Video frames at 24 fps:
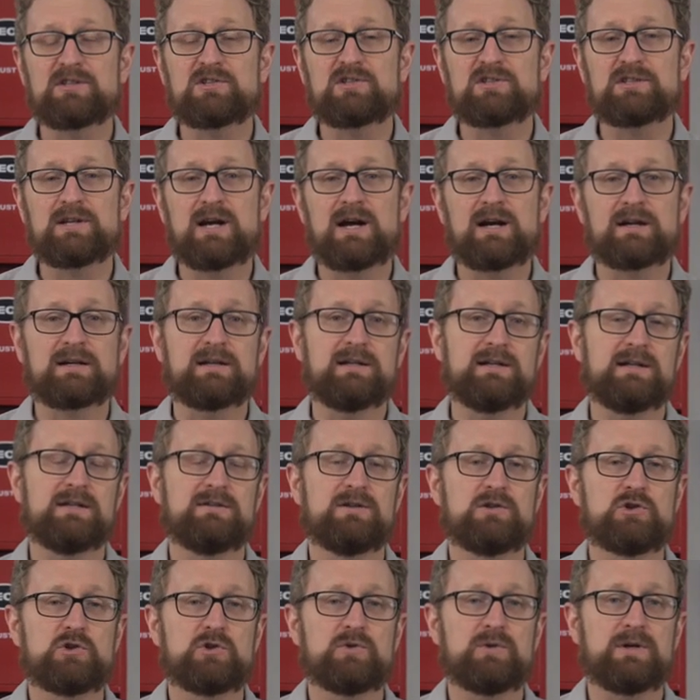its socket in
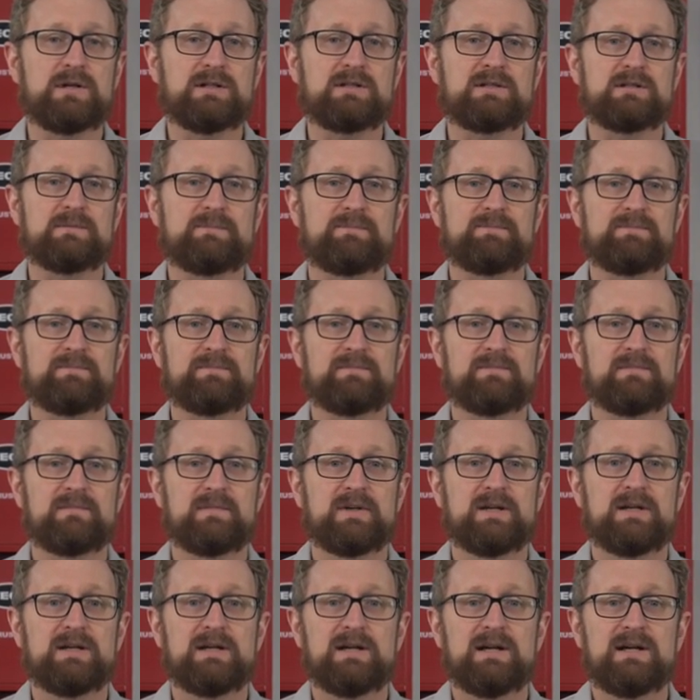the joint.
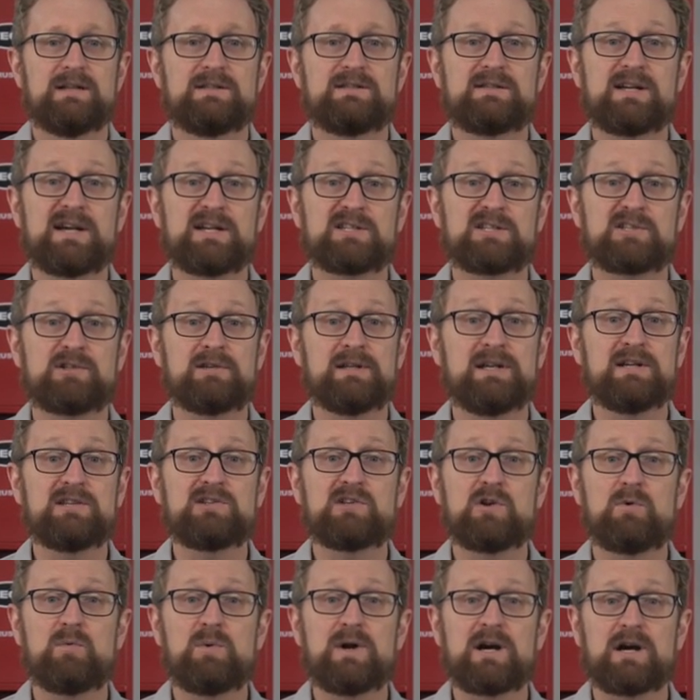Tesla is
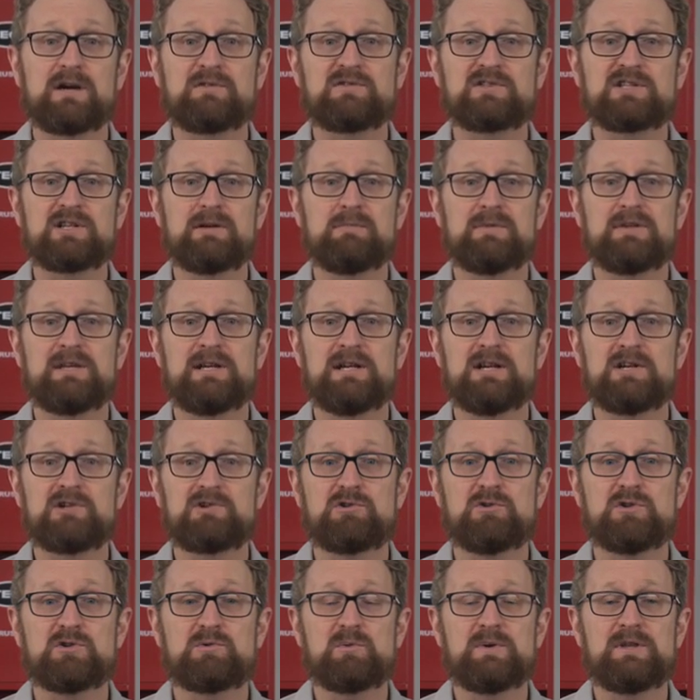aware of some of the
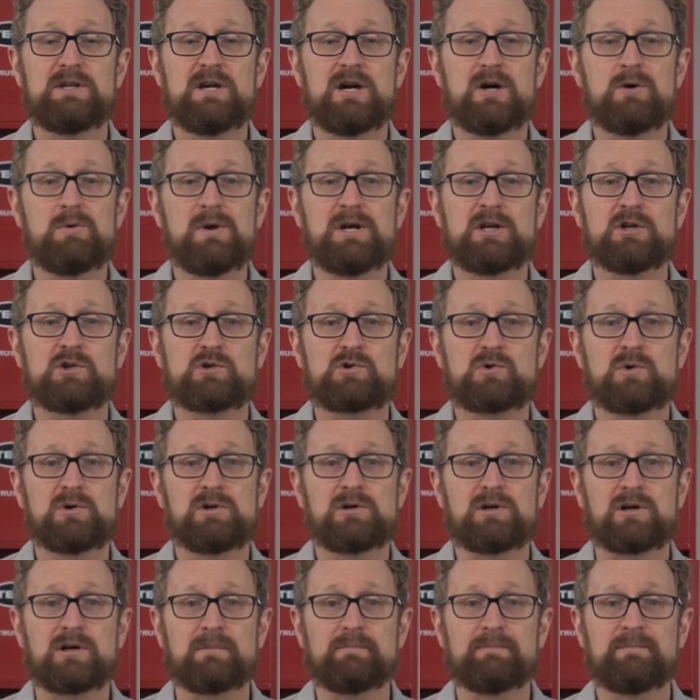issues with the OE control
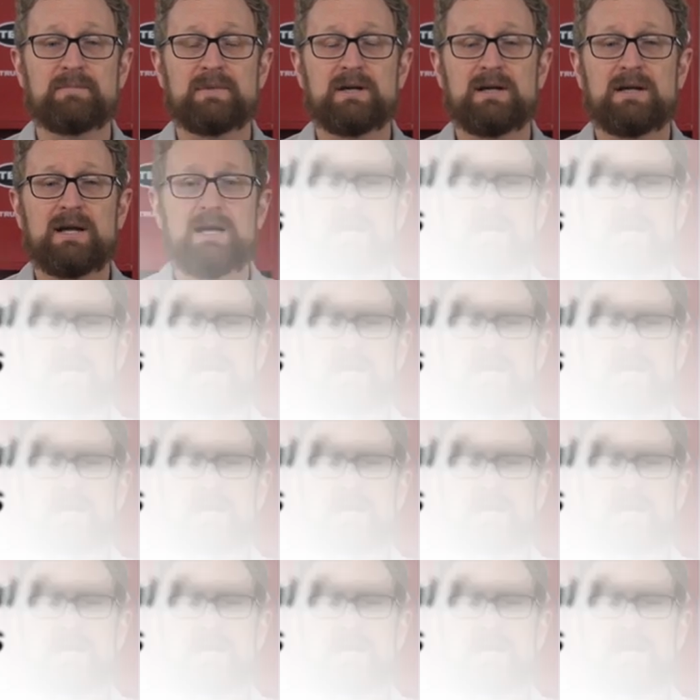arm.